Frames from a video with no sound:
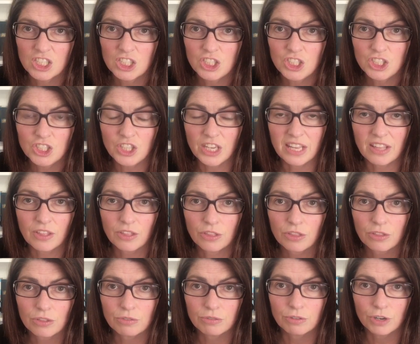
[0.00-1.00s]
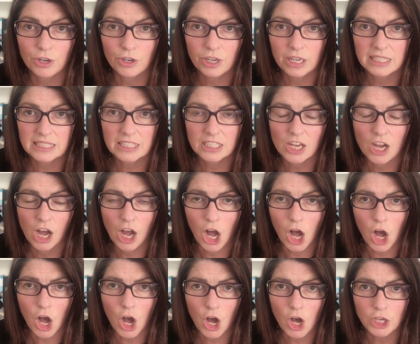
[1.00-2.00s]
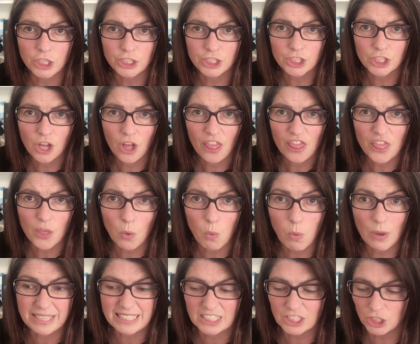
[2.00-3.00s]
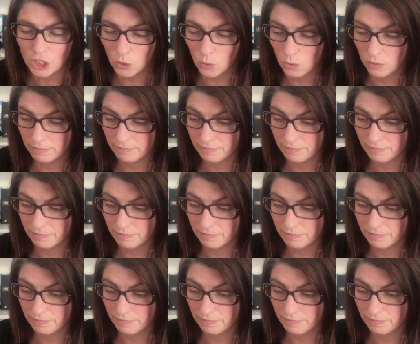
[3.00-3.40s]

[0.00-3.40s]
She threw it out the window.